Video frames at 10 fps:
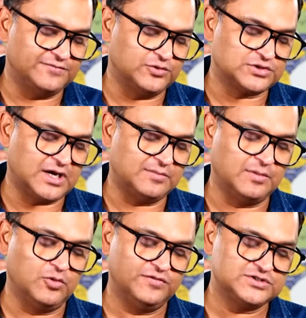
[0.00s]
In future, I'll
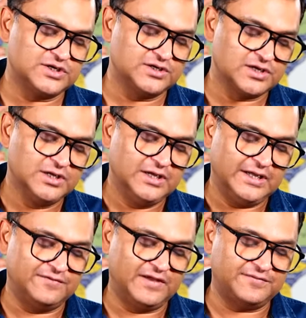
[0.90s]
be more vigilant
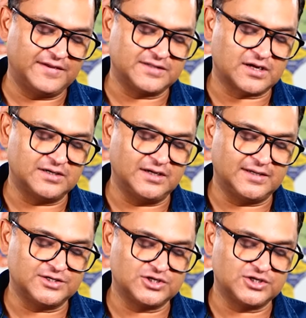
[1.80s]
in verifying the content I